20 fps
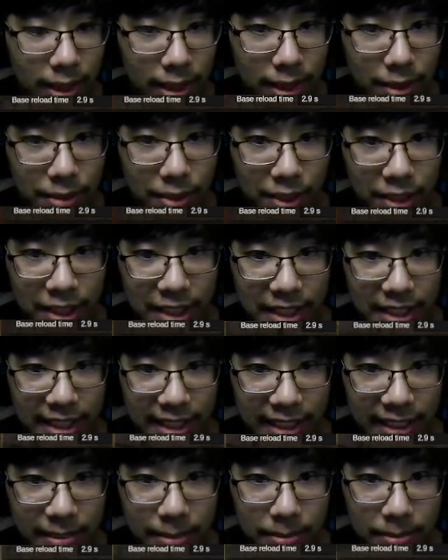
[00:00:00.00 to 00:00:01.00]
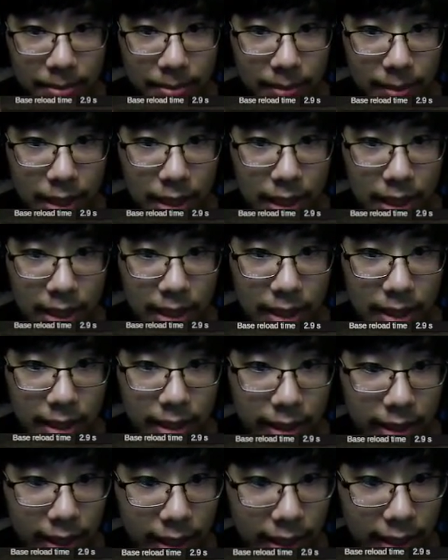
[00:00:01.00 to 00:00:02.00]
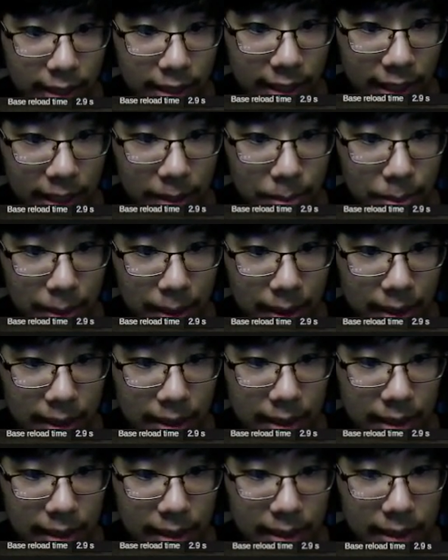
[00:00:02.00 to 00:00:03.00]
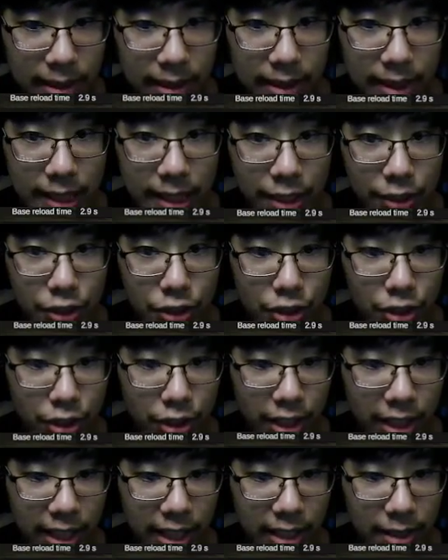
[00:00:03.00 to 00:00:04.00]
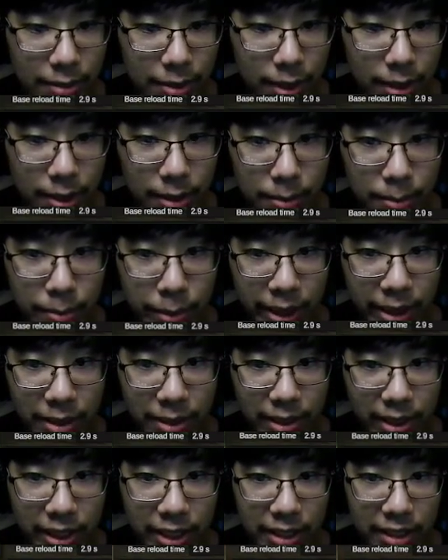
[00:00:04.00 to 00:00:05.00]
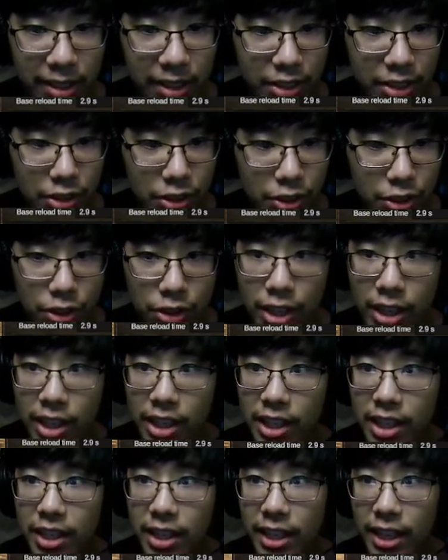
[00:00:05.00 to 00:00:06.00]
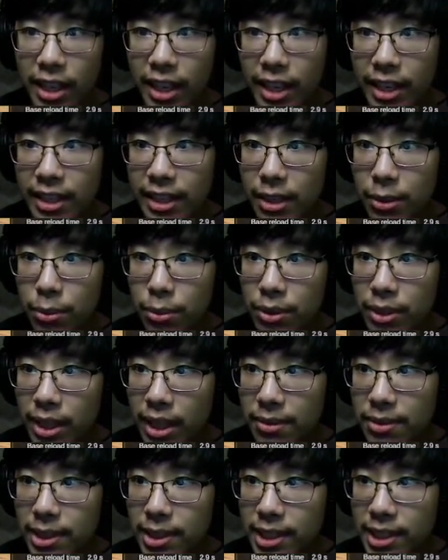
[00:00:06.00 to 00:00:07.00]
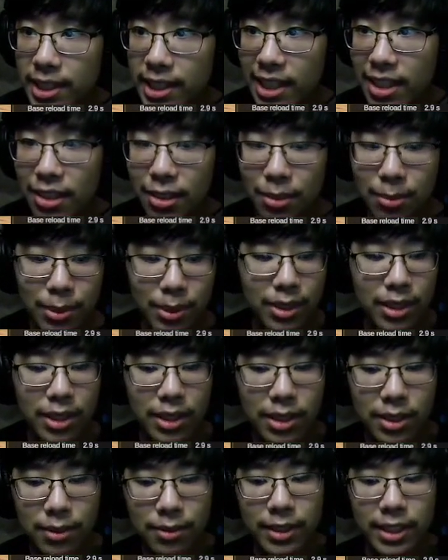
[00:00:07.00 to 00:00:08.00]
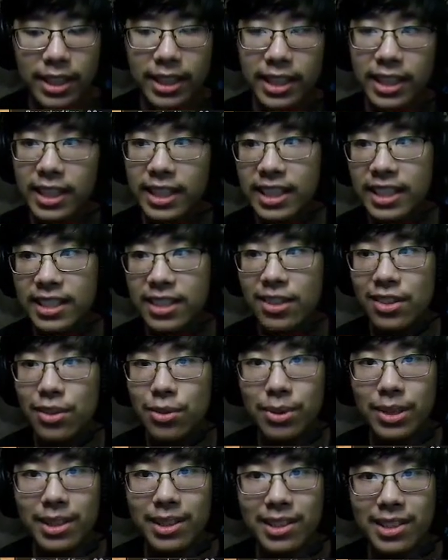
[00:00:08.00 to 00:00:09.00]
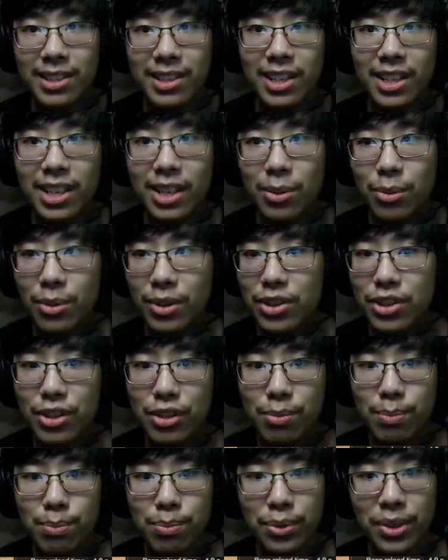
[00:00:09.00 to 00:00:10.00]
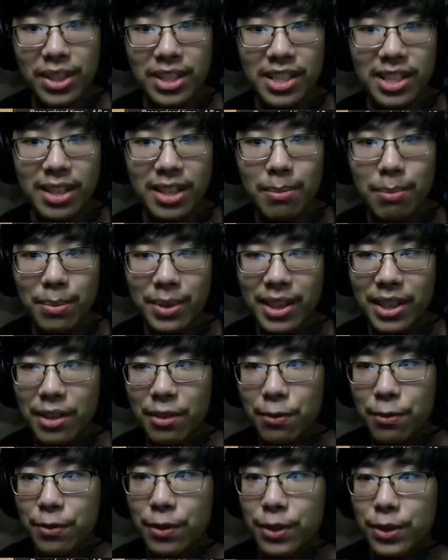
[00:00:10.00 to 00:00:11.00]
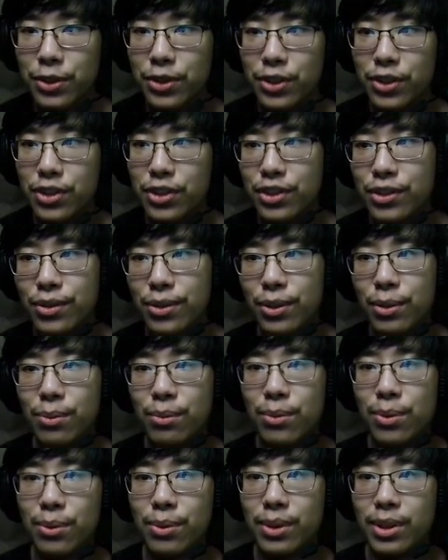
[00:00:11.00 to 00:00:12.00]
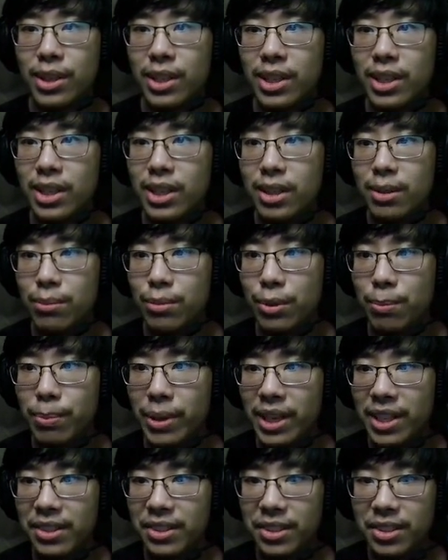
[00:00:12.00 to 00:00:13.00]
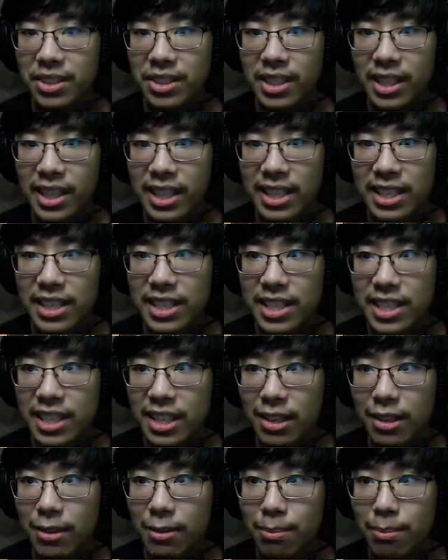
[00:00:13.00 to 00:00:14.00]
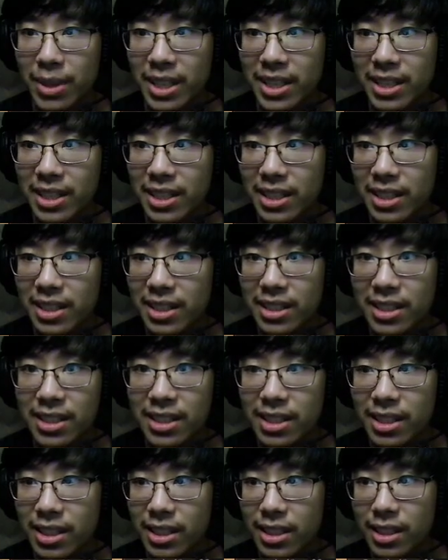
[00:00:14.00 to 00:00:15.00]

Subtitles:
thinking and type, it should have a barrel like this, and it will have a caliber of 100, which is pretty big for just propellant. I shall make it